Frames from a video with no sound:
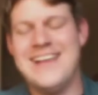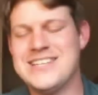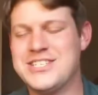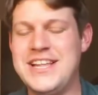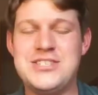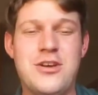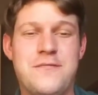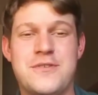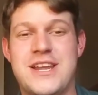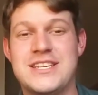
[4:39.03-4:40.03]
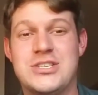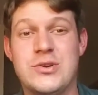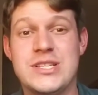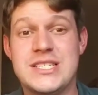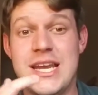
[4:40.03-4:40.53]
So that's all for today,
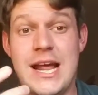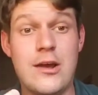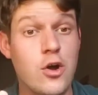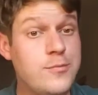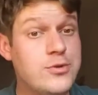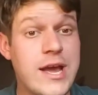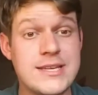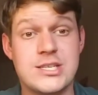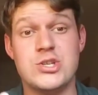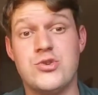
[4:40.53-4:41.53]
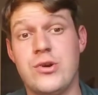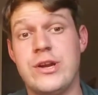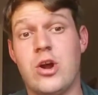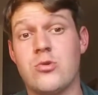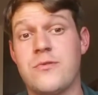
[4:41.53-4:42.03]
students, and I hope you guys
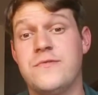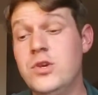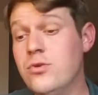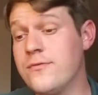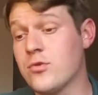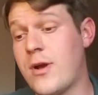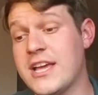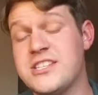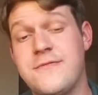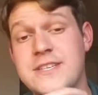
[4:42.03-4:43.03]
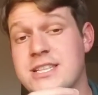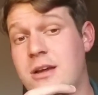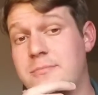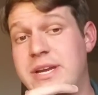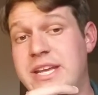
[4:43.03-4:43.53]
enjoyed our review of the Rise of
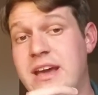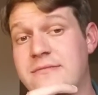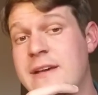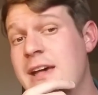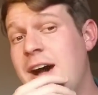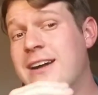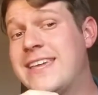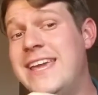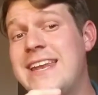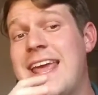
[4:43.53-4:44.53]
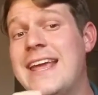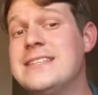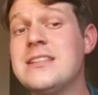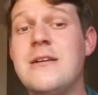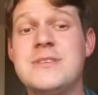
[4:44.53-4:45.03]
Islam PDF. Again,
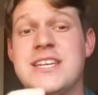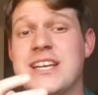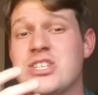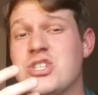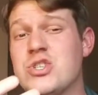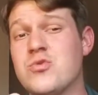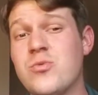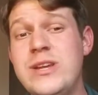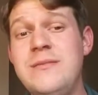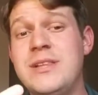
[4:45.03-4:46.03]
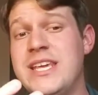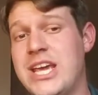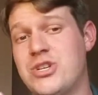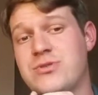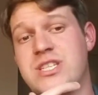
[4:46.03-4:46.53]
Islam is an extremely
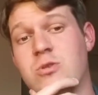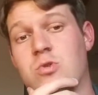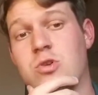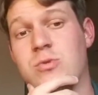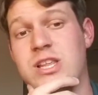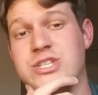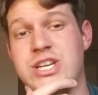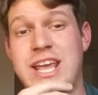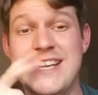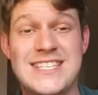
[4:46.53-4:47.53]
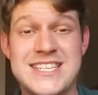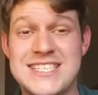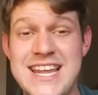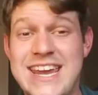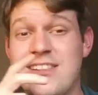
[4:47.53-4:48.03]
interesting world religion. It's the
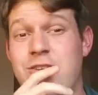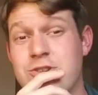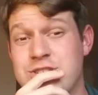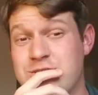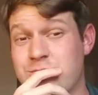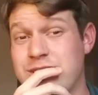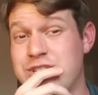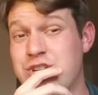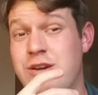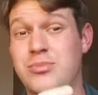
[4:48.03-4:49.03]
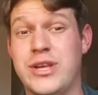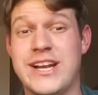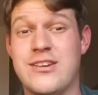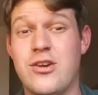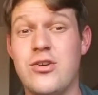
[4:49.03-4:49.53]
second largest religion on
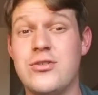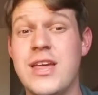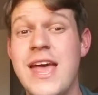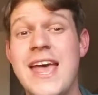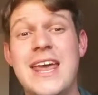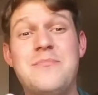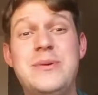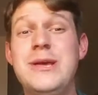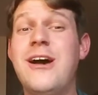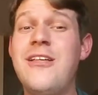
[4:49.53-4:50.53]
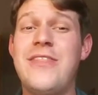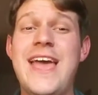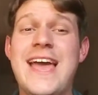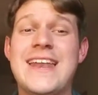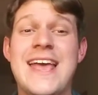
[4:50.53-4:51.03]
planet Earth, and beyond
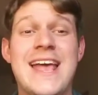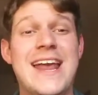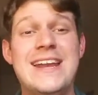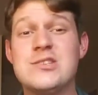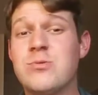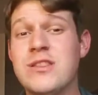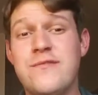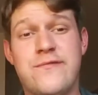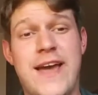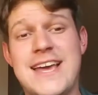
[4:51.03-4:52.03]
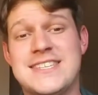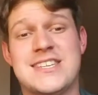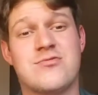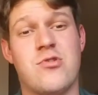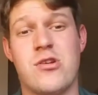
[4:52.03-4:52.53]
that, it is one of the
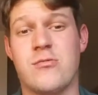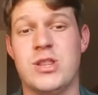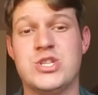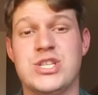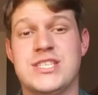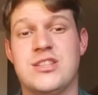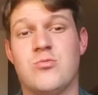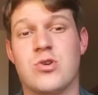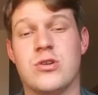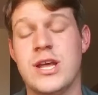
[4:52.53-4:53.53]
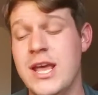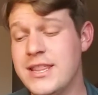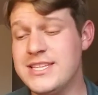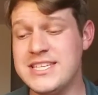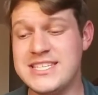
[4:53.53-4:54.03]
fastest growing religions in the world.
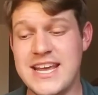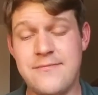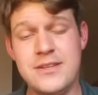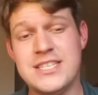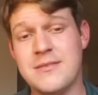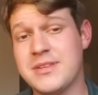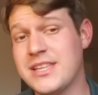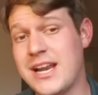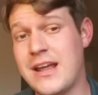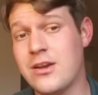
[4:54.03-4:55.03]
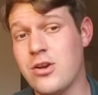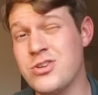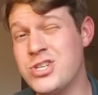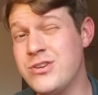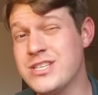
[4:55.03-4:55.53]
This is definitely something that I
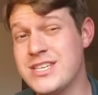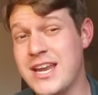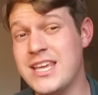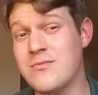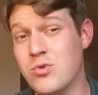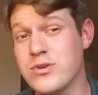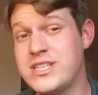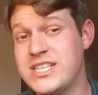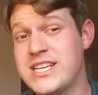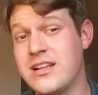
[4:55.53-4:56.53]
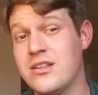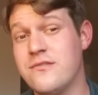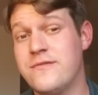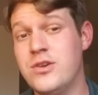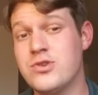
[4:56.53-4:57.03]
encourage you to study in more detail in
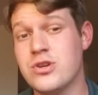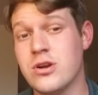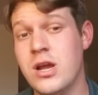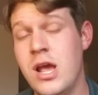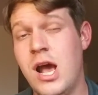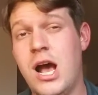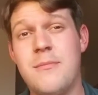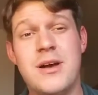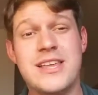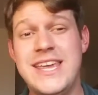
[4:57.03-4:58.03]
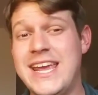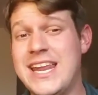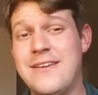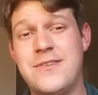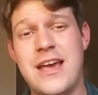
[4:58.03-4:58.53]
the future.
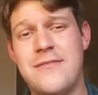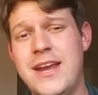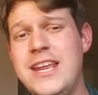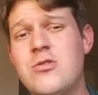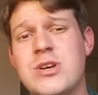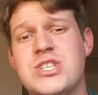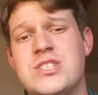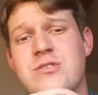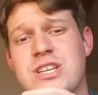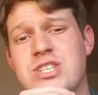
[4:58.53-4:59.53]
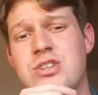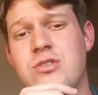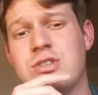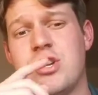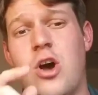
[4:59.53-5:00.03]
Again, if you have any questions or
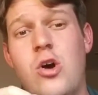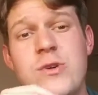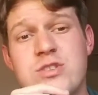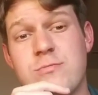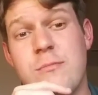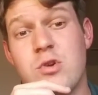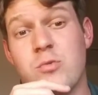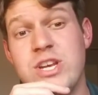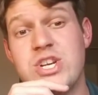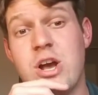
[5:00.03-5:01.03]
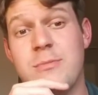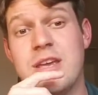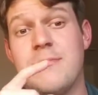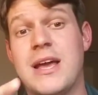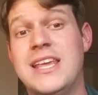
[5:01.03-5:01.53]
concerns, always remember to reach out to me
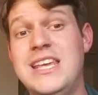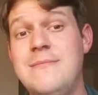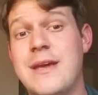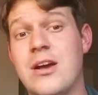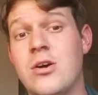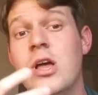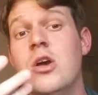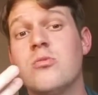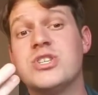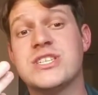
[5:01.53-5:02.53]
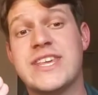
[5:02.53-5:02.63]
at my email, which is